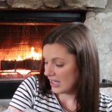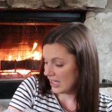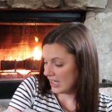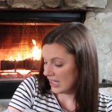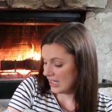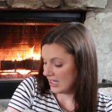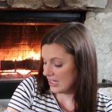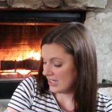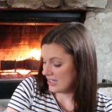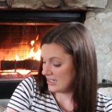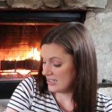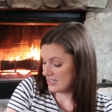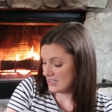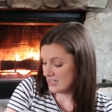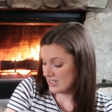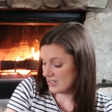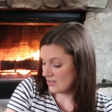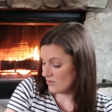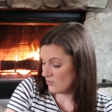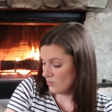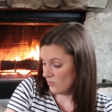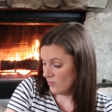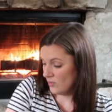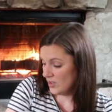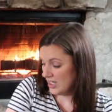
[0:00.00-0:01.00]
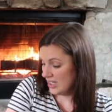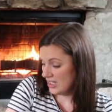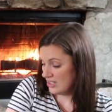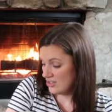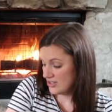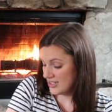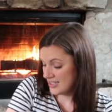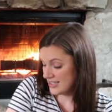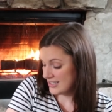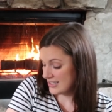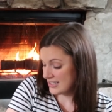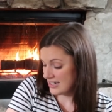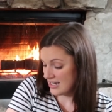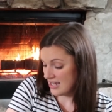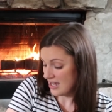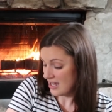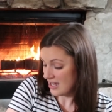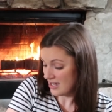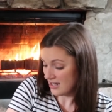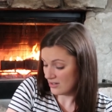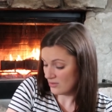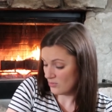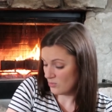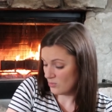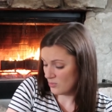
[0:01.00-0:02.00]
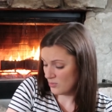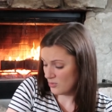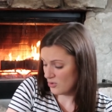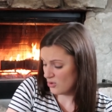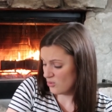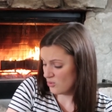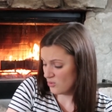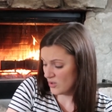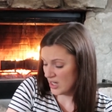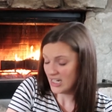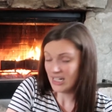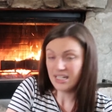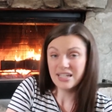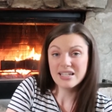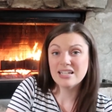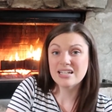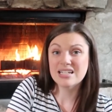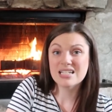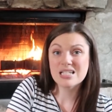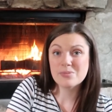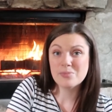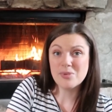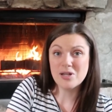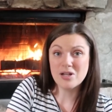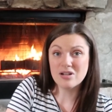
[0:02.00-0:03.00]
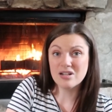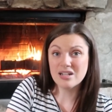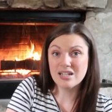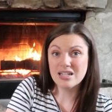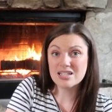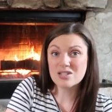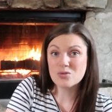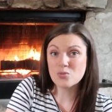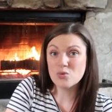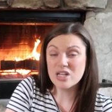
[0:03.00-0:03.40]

and we just had a great experience.